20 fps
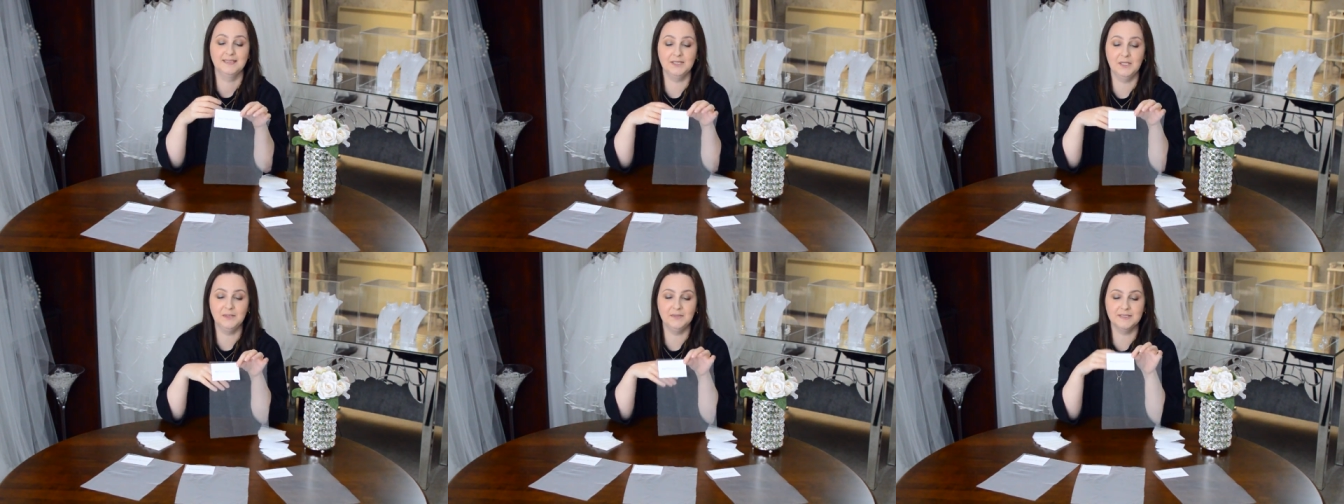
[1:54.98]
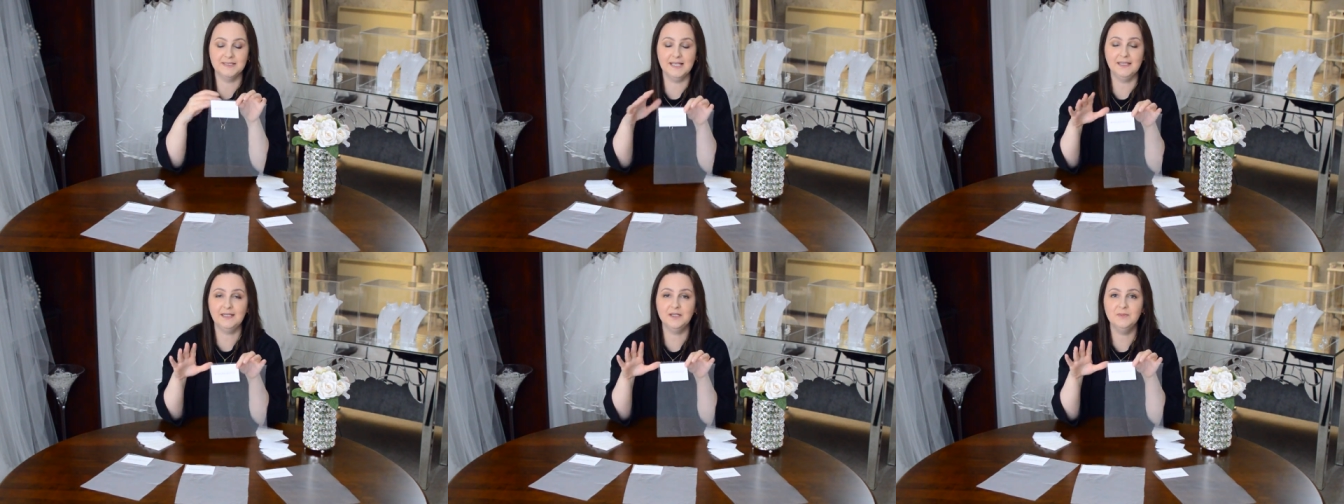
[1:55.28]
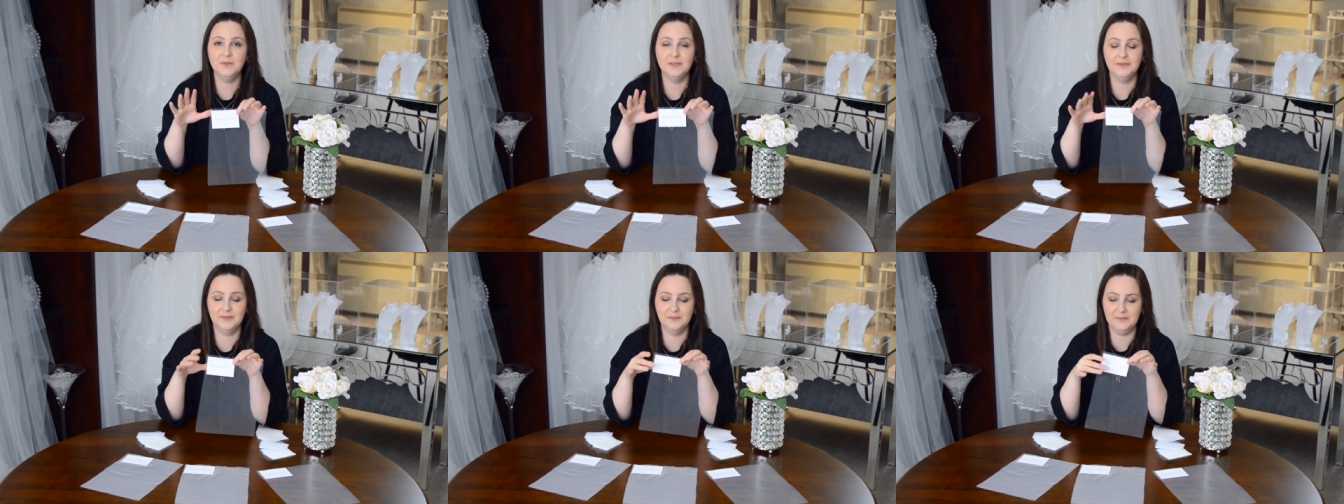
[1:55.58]
So the second
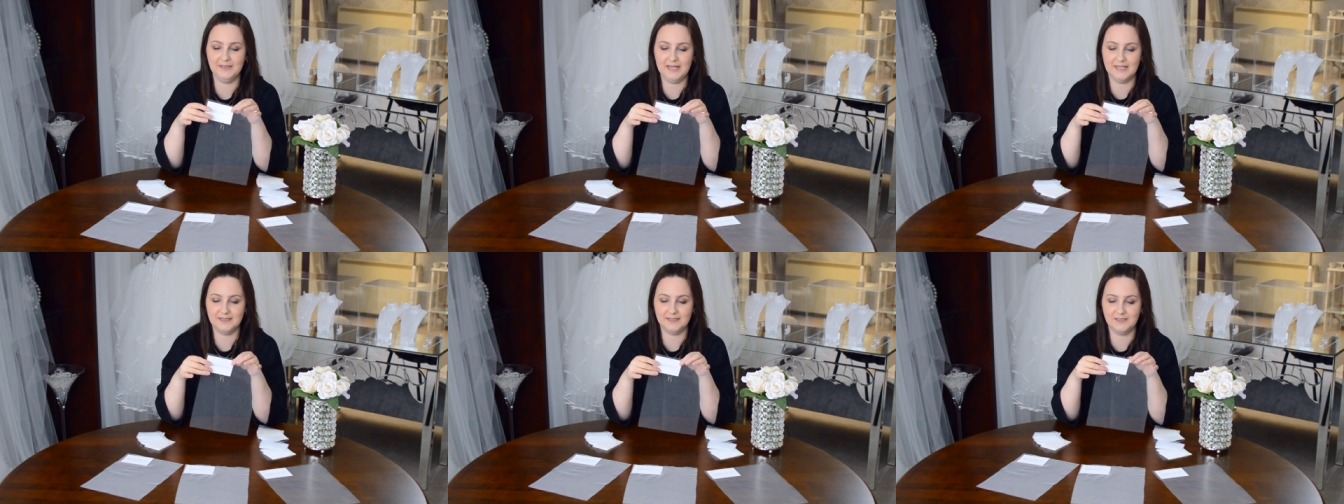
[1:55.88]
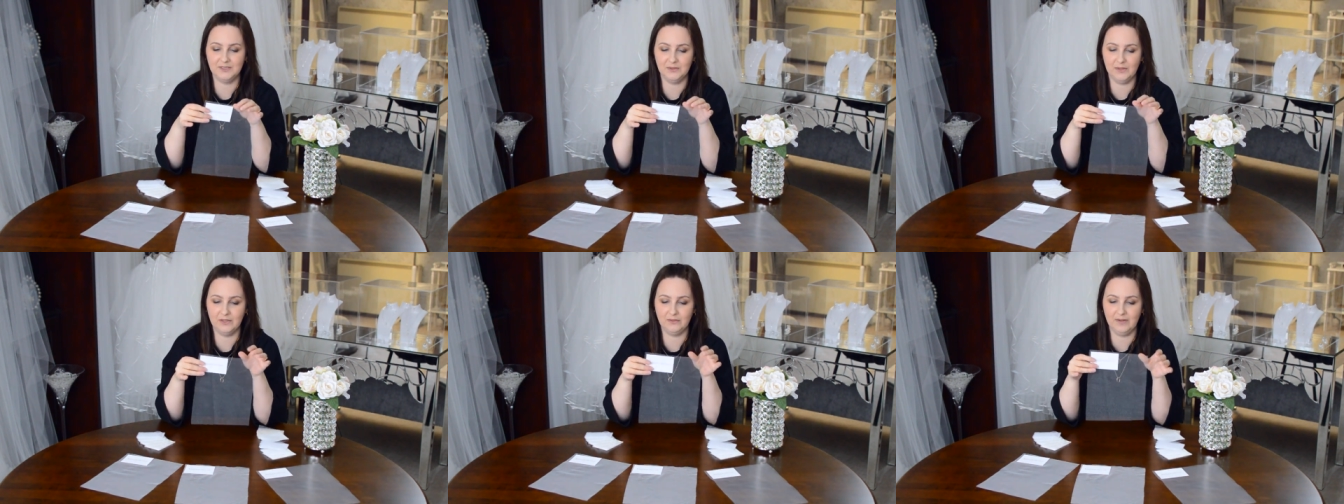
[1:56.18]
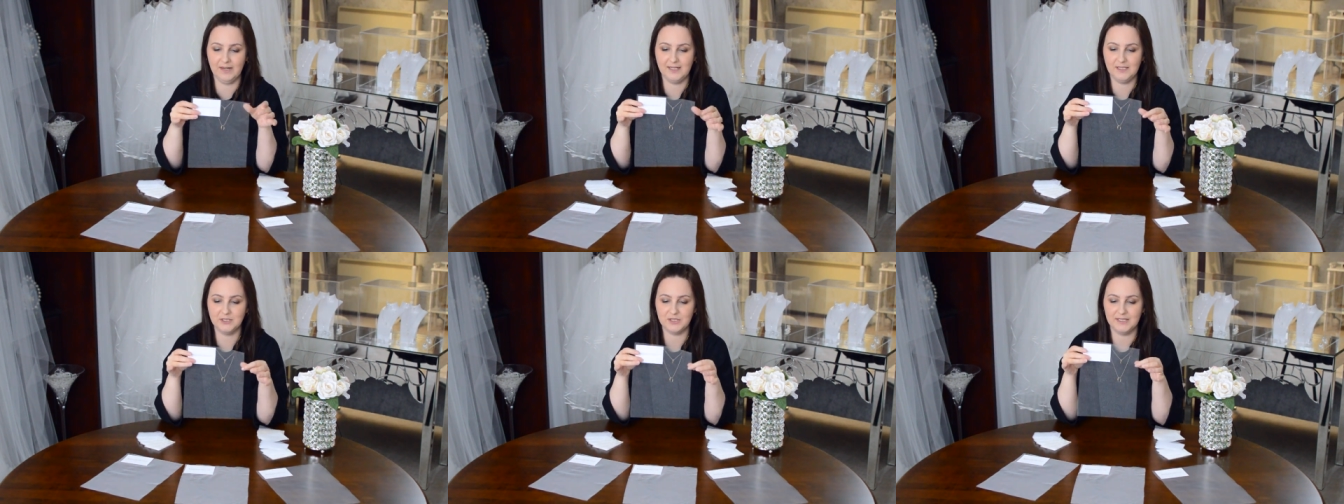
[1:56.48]
one that we added to our
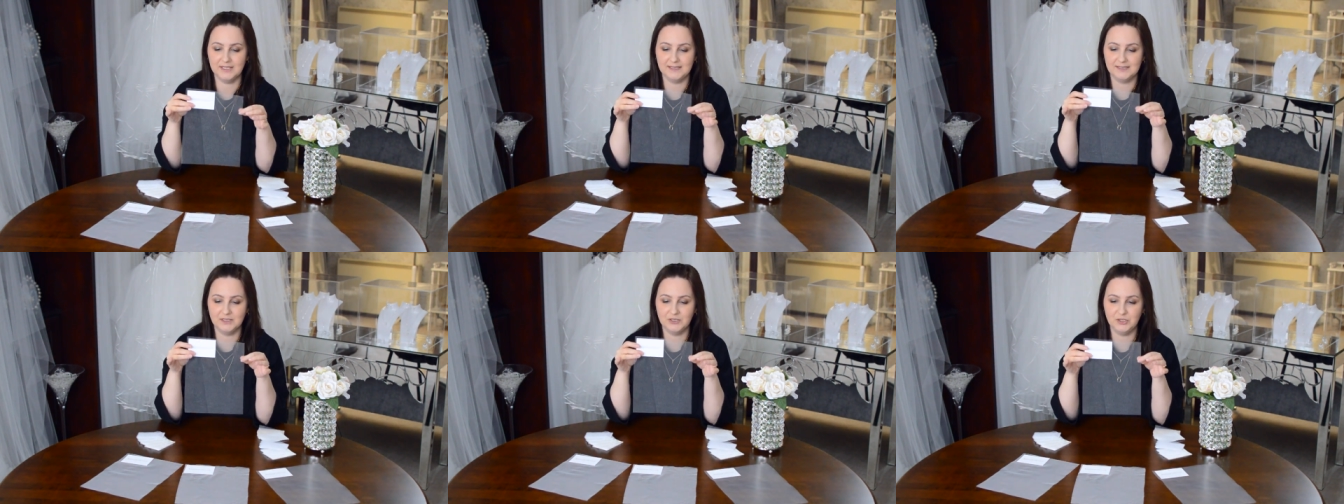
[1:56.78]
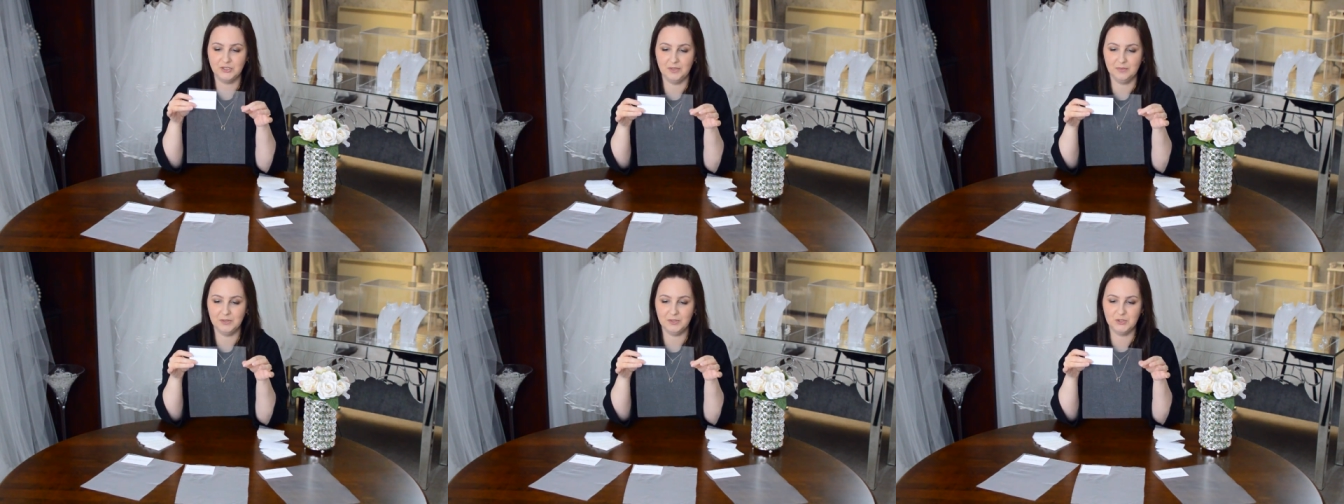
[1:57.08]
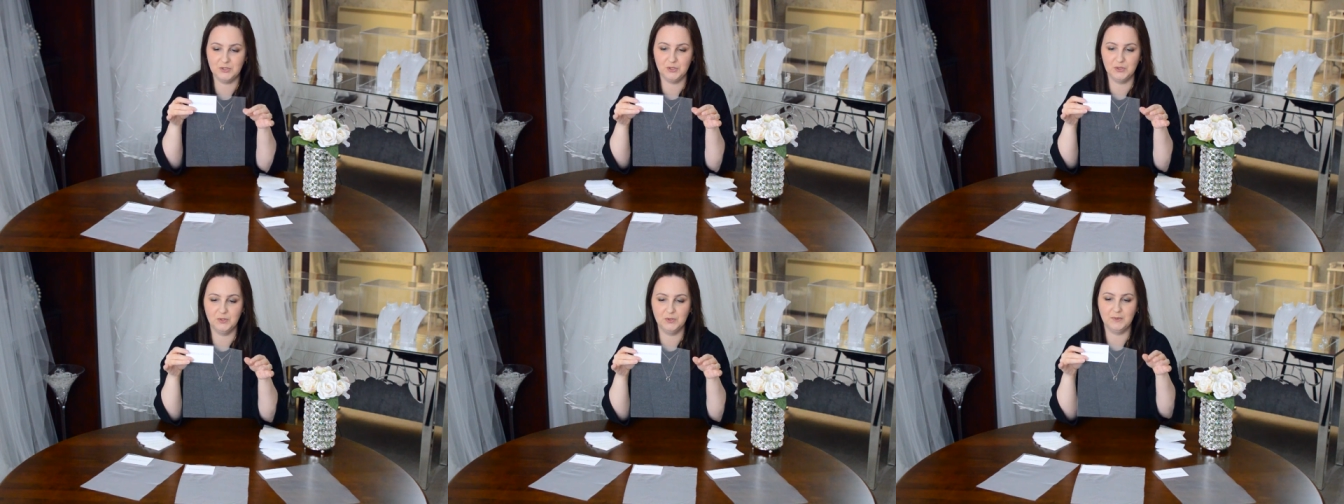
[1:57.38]
range is the Shimmer
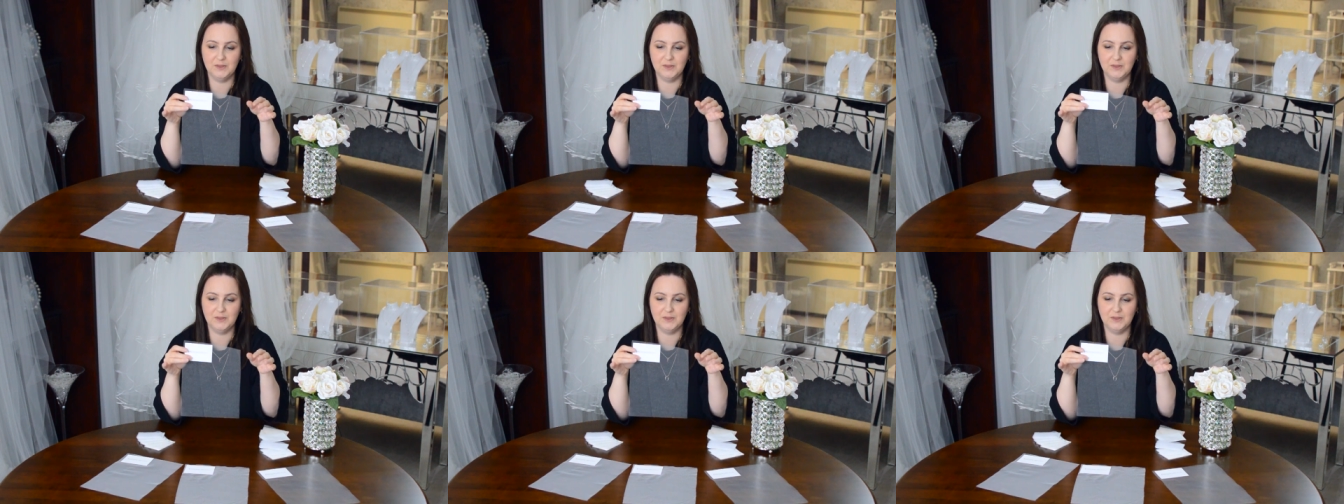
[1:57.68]
tulle,